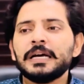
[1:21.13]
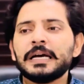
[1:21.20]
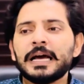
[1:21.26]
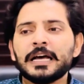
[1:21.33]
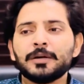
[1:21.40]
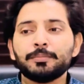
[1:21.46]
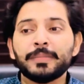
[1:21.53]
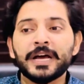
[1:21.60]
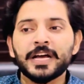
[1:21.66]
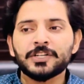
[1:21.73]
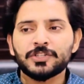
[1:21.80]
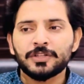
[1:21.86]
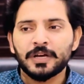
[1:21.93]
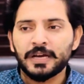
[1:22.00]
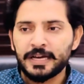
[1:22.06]
and
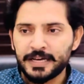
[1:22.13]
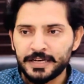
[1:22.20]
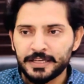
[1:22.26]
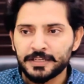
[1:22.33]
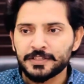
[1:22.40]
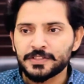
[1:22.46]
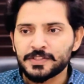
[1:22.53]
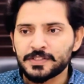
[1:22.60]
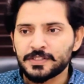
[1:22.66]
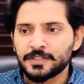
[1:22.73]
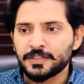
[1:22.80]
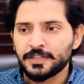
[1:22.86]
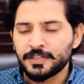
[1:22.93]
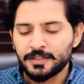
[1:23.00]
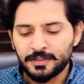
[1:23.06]
match the
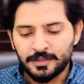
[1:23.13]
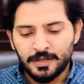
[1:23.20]
headings.